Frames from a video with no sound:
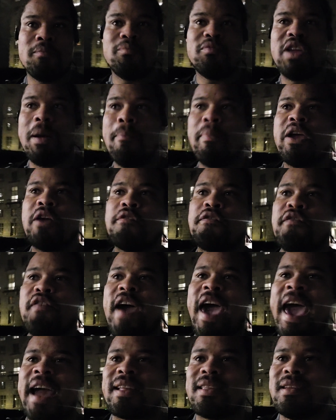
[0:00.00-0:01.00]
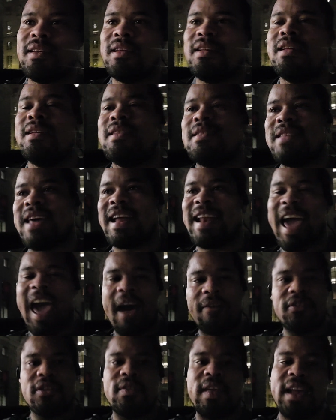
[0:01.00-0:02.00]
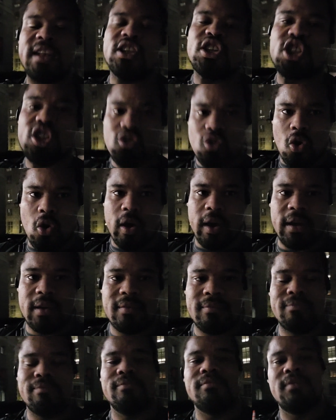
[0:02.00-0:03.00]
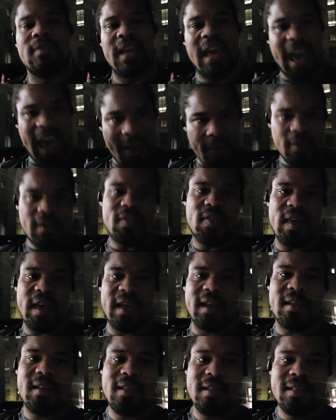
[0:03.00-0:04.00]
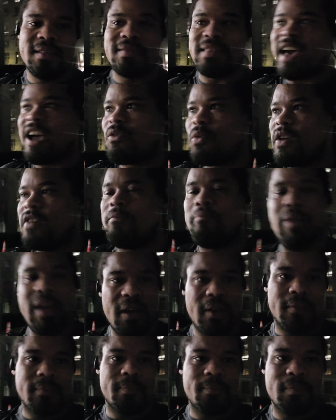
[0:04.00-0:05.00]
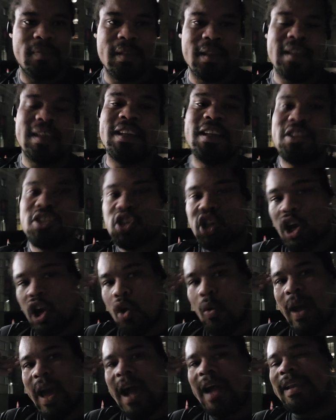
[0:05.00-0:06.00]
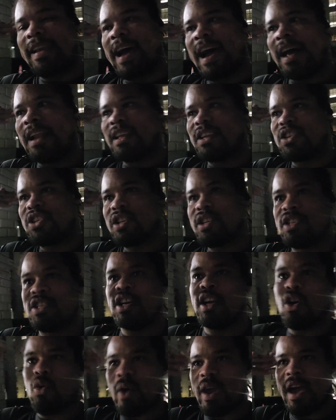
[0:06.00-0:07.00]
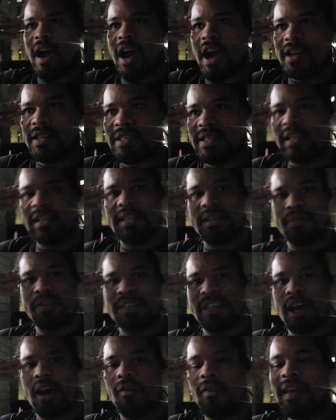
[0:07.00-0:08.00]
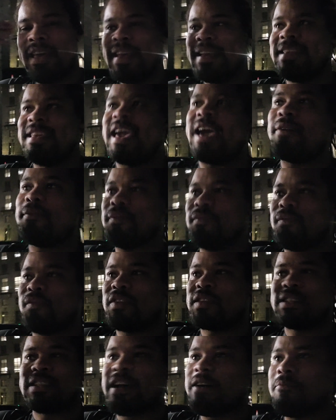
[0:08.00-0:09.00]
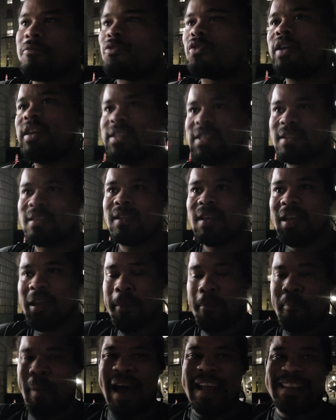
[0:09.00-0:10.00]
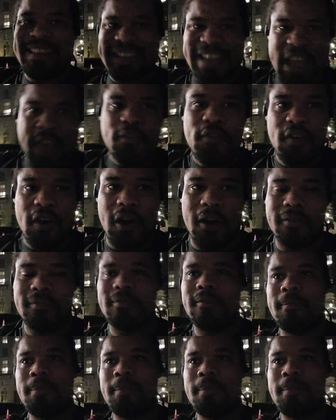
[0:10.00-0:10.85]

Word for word: The mere fact that after they destroyed everything that we've built, took away our knowledge, took away our sense of self, yet for some reason, by default,